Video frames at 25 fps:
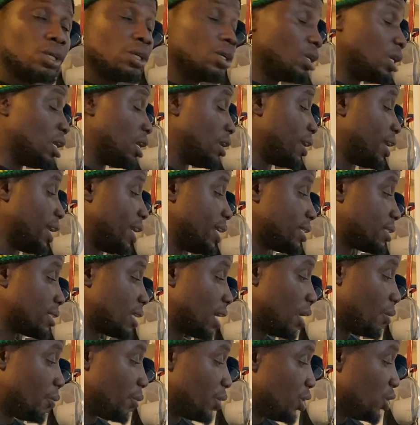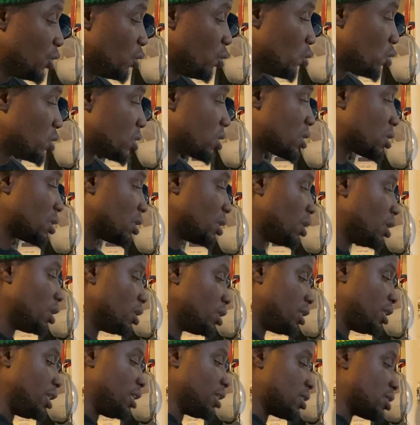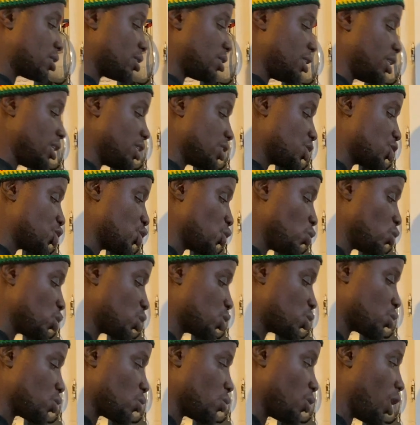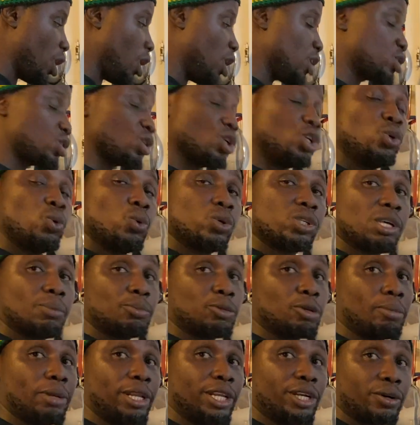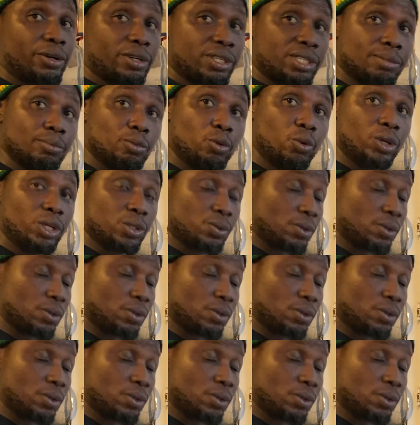Alright, and we use these juice, we also use them to blend our smoothies.